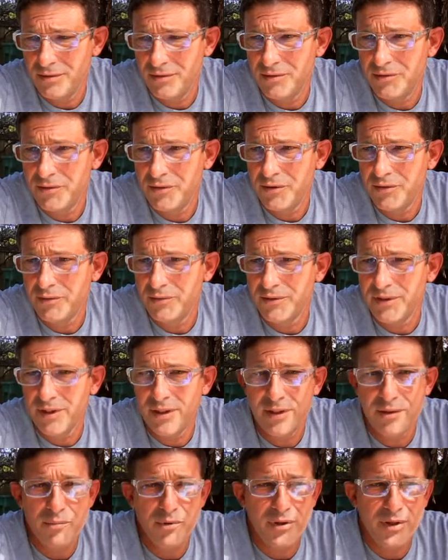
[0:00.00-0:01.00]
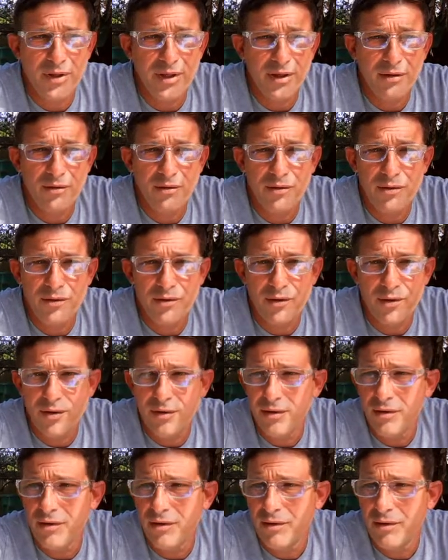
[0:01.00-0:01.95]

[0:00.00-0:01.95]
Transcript: shows anybody on.